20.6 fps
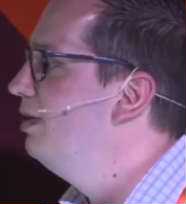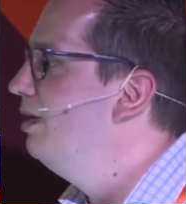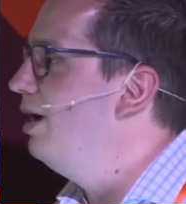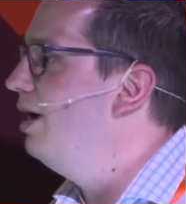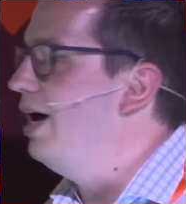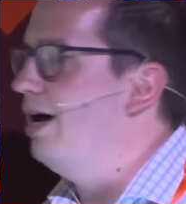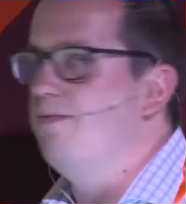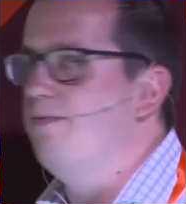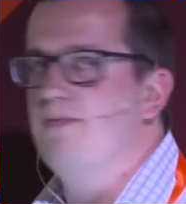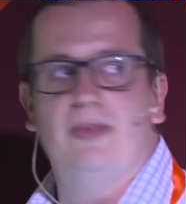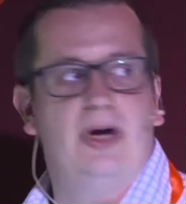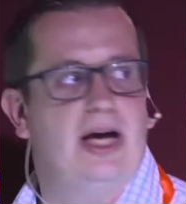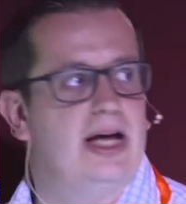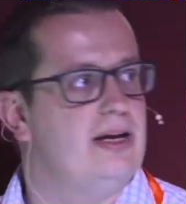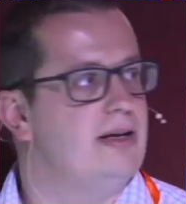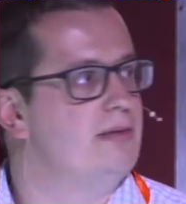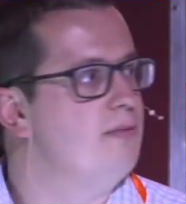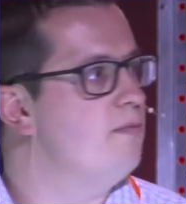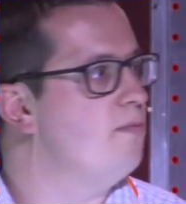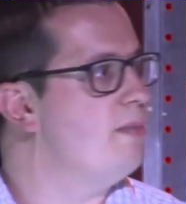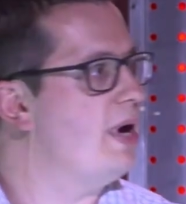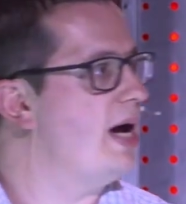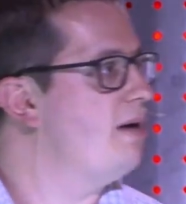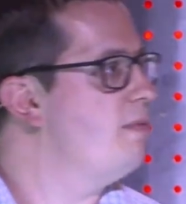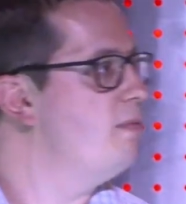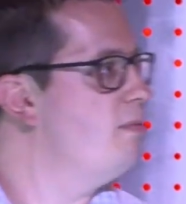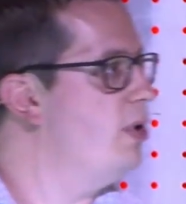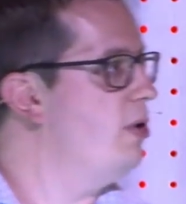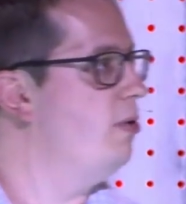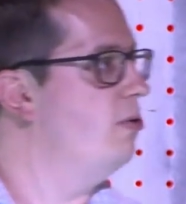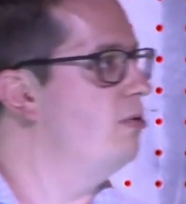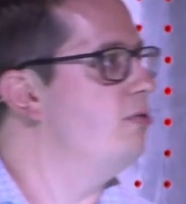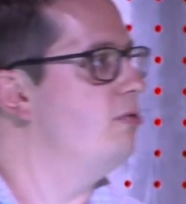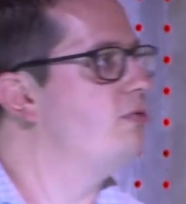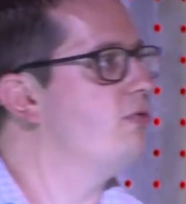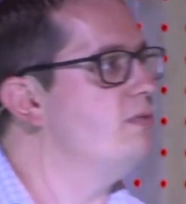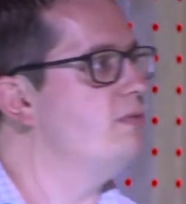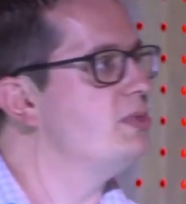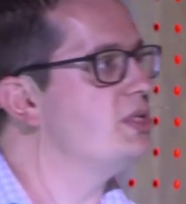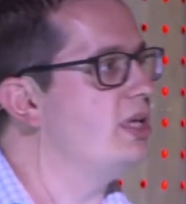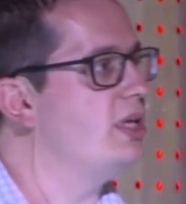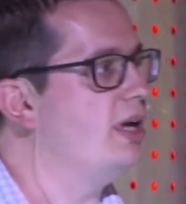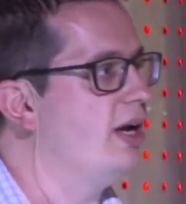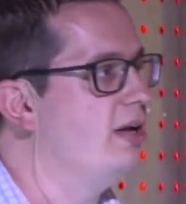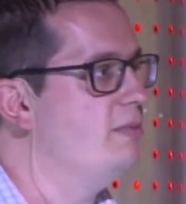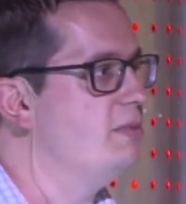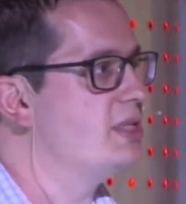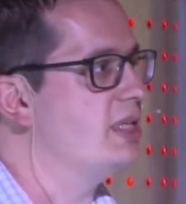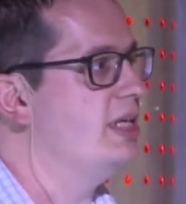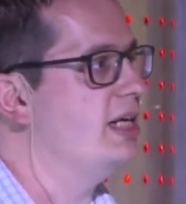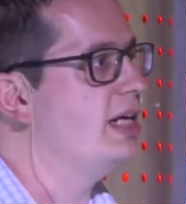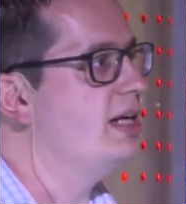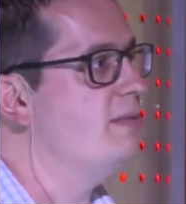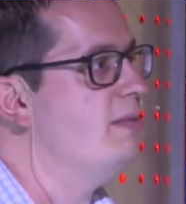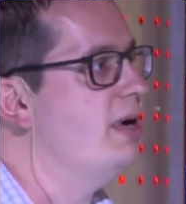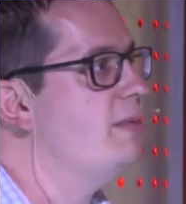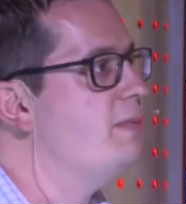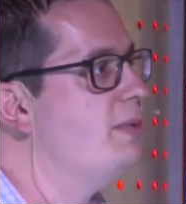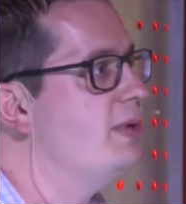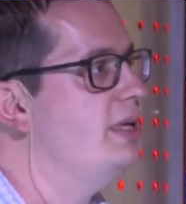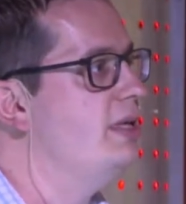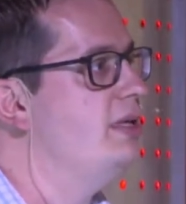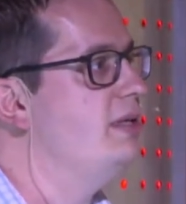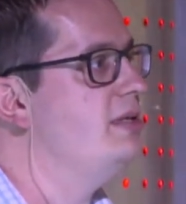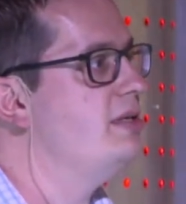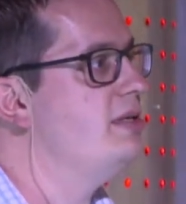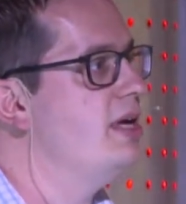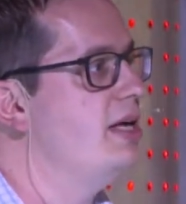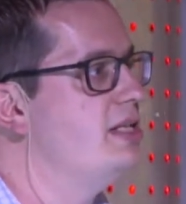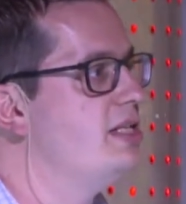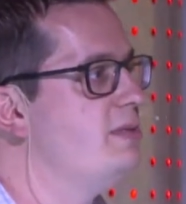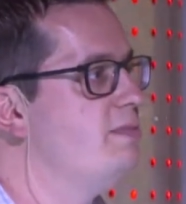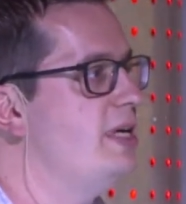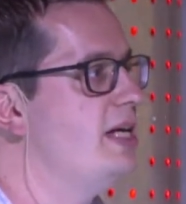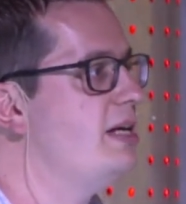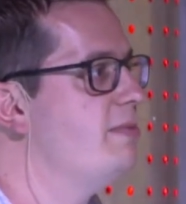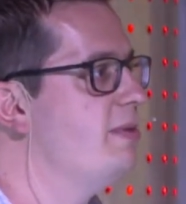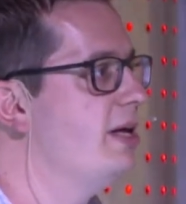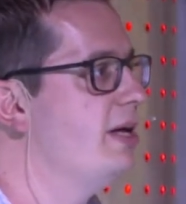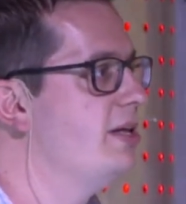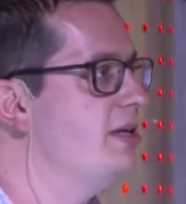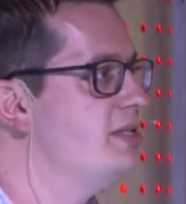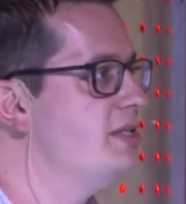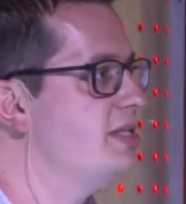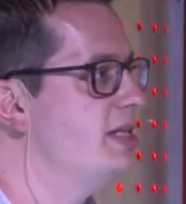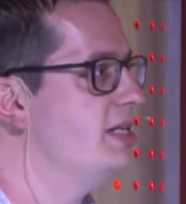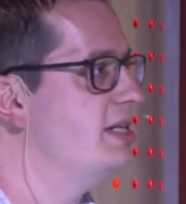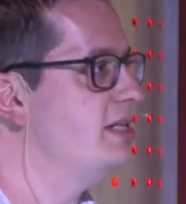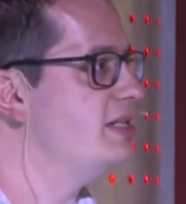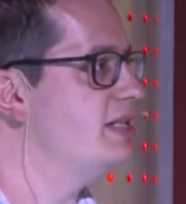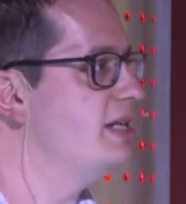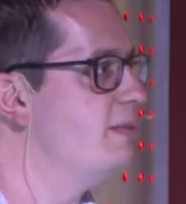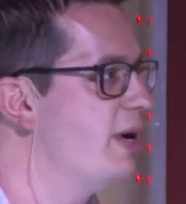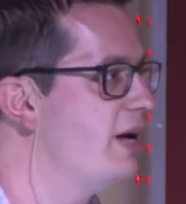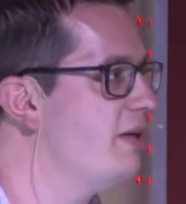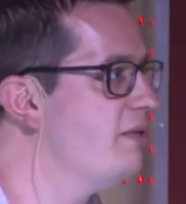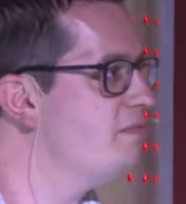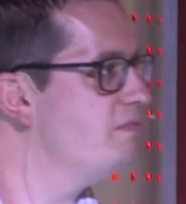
And Matt Mould from Slalom is going to come up and speak about those things in about